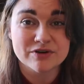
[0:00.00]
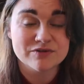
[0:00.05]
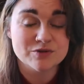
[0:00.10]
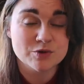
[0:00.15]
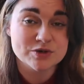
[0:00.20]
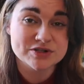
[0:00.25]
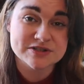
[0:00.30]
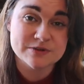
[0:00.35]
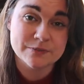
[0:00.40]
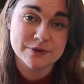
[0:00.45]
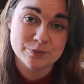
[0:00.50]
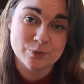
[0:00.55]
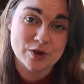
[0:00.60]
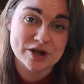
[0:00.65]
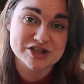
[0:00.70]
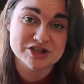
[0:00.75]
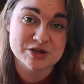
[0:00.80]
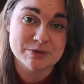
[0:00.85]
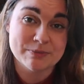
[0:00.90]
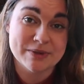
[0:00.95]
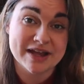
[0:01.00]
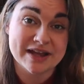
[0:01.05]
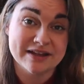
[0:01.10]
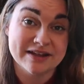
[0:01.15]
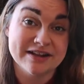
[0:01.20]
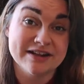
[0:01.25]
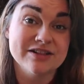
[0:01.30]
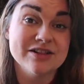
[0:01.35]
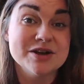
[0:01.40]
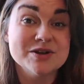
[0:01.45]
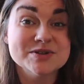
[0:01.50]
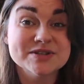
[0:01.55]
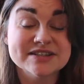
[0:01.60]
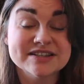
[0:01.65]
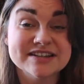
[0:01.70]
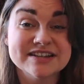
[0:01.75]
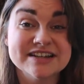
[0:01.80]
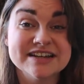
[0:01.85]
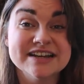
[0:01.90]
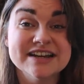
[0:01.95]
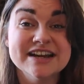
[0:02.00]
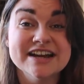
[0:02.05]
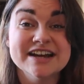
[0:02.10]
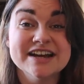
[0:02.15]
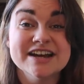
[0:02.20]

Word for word: Of course, I've been watching Maggie closely.